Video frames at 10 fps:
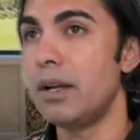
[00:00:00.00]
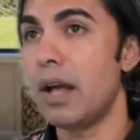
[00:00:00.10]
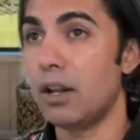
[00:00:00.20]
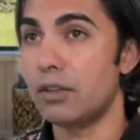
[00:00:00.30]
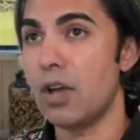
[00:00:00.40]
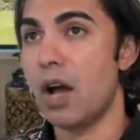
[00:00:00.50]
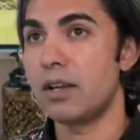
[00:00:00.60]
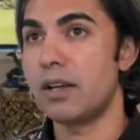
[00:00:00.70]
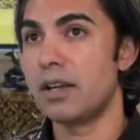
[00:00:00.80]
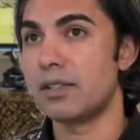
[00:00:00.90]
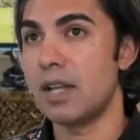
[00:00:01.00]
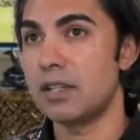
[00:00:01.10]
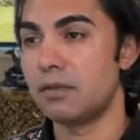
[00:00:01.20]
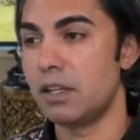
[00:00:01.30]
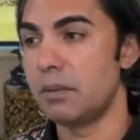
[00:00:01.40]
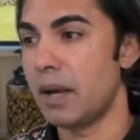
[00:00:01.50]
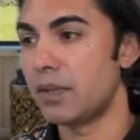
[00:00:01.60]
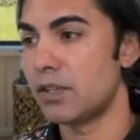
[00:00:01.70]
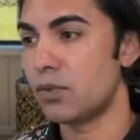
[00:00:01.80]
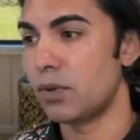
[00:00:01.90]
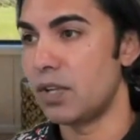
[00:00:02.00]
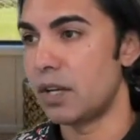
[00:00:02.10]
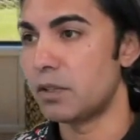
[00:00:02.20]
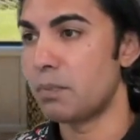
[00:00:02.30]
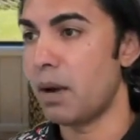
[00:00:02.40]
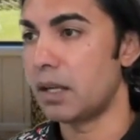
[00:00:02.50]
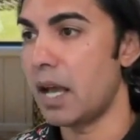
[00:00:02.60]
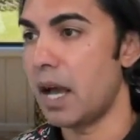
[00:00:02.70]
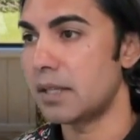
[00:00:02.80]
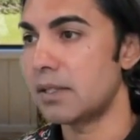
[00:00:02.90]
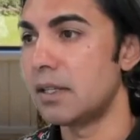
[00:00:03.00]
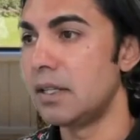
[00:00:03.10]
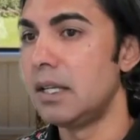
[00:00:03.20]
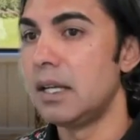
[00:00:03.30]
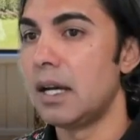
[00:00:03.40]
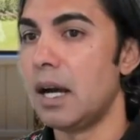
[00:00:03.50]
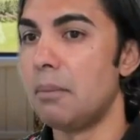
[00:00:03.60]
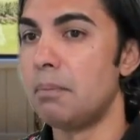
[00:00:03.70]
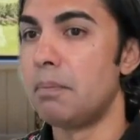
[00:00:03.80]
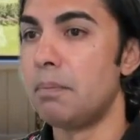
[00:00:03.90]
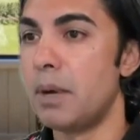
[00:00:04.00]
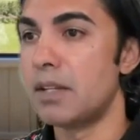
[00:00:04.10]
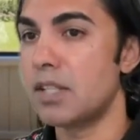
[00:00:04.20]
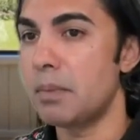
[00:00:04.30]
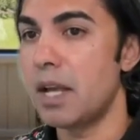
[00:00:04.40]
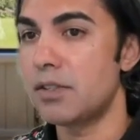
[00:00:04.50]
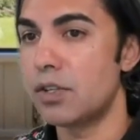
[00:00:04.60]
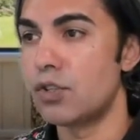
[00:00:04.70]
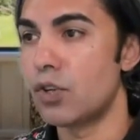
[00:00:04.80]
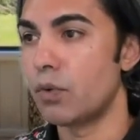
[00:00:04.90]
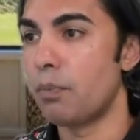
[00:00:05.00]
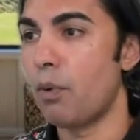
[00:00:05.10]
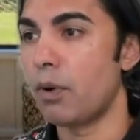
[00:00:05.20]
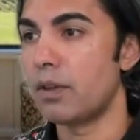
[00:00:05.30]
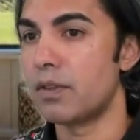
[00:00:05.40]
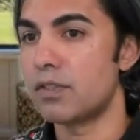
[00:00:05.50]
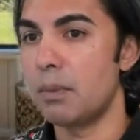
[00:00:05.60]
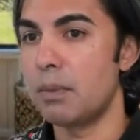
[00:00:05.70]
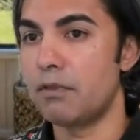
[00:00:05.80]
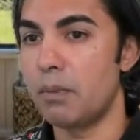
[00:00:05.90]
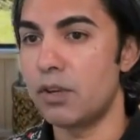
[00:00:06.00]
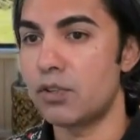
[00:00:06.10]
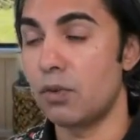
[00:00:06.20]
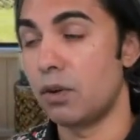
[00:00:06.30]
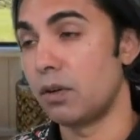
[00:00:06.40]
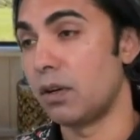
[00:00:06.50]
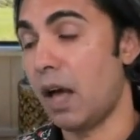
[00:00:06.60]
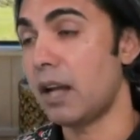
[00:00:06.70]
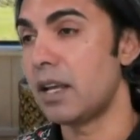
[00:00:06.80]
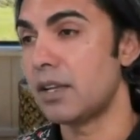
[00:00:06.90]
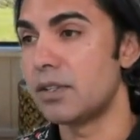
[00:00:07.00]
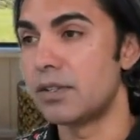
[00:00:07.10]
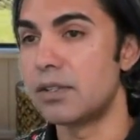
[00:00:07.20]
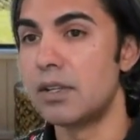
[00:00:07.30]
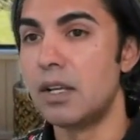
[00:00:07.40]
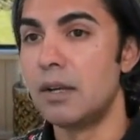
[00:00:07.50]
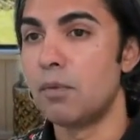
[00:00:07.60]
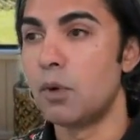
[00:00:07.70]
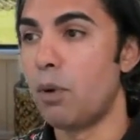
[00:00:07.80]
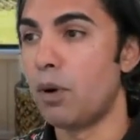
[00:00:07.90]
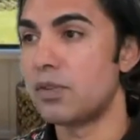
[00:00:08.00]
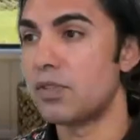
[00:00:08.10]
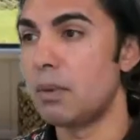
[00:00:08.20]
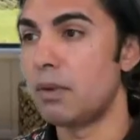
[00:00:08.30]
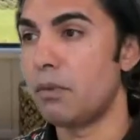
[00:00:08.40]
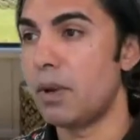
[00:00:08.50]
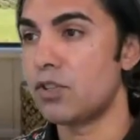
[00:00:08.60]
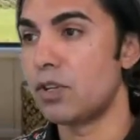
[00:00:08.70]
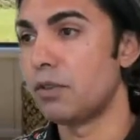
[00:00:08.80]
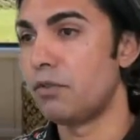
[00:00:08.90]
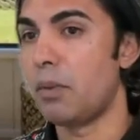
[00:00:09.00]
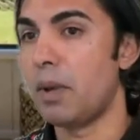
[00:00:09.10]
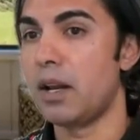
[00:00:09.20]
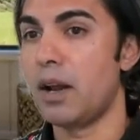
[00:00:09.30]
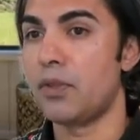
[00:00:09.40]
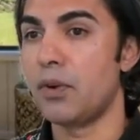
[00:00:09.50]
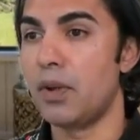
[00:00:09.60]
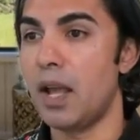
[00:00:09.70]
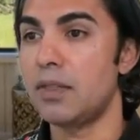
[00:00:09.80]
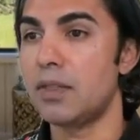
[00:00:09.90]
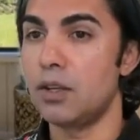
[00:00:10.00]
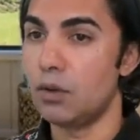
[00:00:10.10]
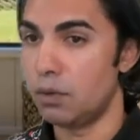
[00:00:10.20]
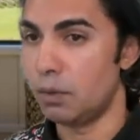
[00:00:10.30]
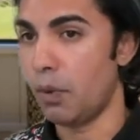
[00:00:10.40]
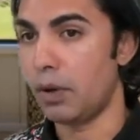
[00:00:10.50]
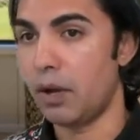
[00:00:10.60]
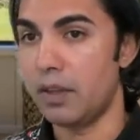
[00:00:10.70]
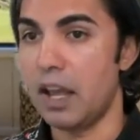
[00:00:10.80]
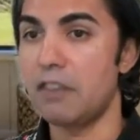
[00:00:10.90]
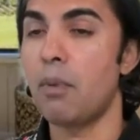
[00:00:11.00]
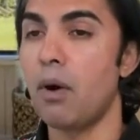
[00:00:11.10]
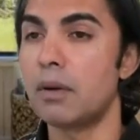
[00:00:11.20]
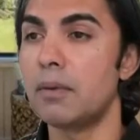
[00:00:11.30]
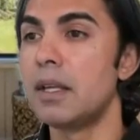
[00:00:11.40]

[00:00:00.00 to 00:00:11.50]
and I'll talk extensively about this towards the end of this podcast. But in some cases, you're reporting the same information, or a lot of cases, reporting the same information on the Form 8938 that you're reporting on the FBAR.